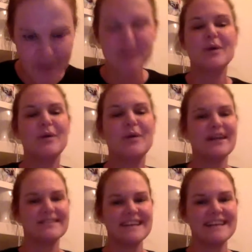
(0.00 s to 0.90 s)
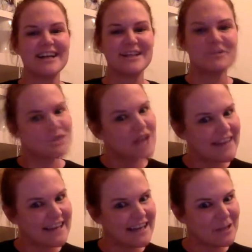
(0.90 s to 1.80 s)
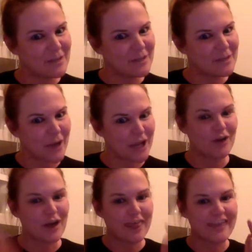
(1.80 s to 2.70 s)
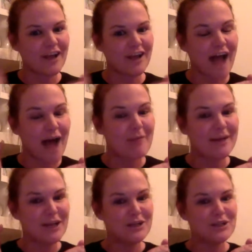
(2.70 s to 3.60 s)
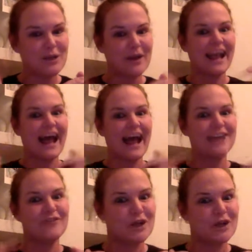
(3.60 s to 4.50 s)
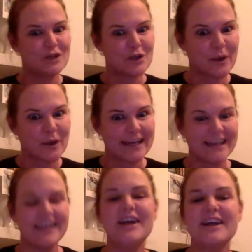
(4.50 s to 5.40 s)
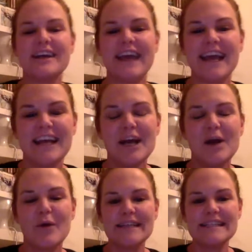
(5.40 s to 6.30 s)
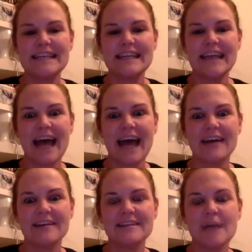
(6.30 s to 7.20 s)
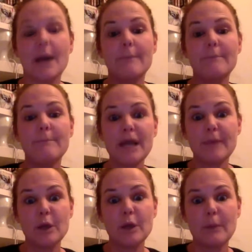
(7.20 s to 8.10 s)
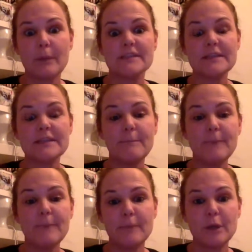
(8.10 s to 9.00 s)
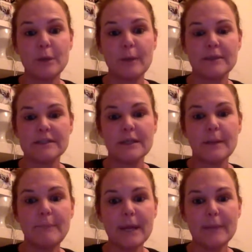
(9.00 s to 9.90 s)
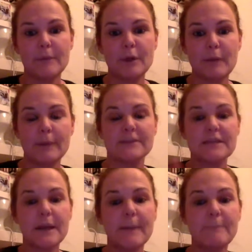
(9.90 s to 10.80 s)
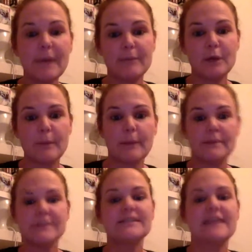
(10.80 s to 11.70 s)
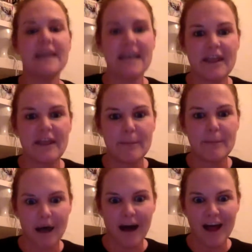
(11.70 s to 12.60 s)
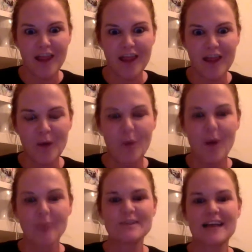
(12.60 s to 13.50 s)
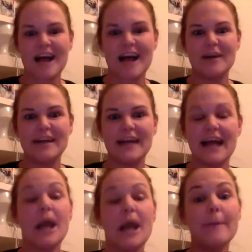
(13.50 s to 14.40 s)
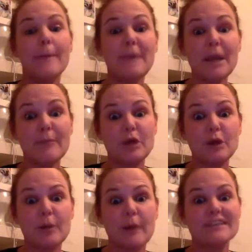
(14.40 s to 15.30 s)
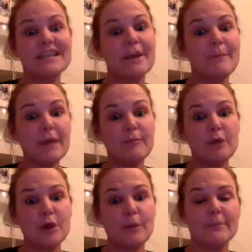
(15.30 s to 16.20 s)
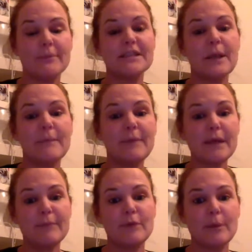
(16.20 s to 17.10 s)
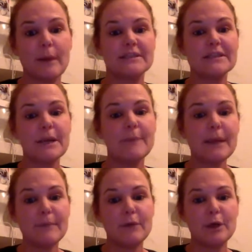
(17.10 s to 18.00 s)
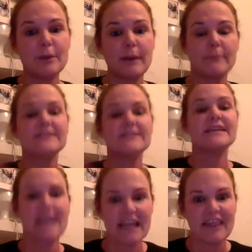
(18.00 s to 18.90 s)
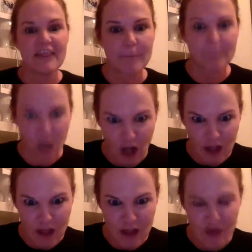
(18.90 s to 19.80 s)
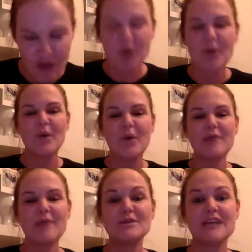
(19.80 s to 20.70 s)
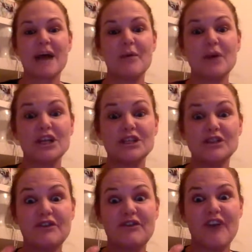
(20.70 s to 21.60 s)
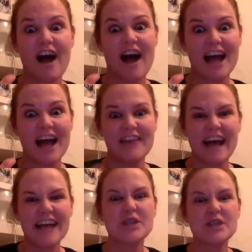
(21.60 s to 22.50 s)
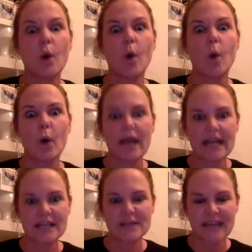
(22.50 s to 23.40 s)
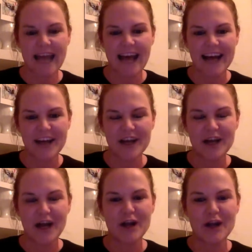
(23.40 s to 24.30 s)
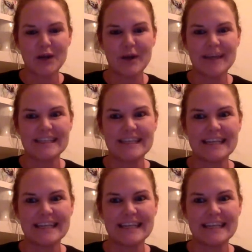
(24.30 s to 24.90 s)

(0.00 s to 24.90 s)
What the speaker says: Well done. Should we try that a little bit quicker? You've got to think of how many you're doing and if you can do it quickly. Okay, ready and big blue bubbles, big blue bubbles, big blue bubbles, big blue bubbles in the bath. One more time, ready and big blue bubbles, big blue bubbles, big blue bubbles, big blue bubbles in the bath. One more time, we're going to do 5 as quick as we can. Are you ready?